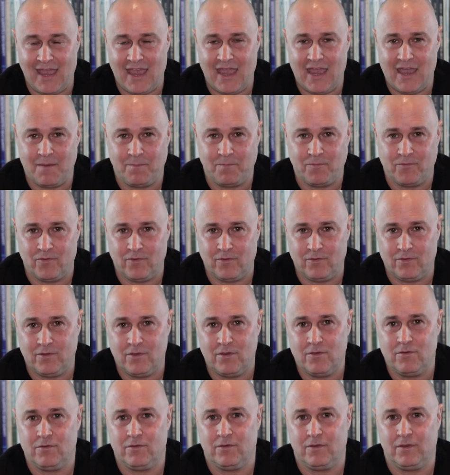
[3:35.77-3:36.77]

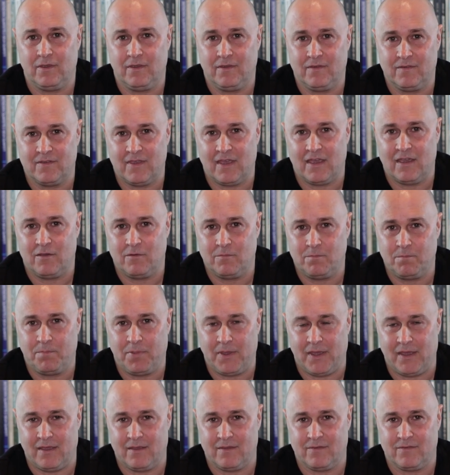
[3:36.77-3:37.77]
absolutely sound
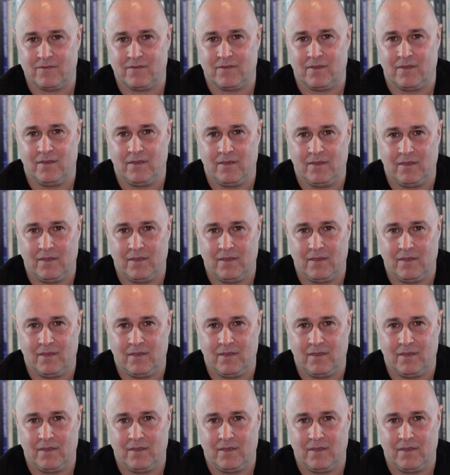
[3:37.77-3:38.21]
best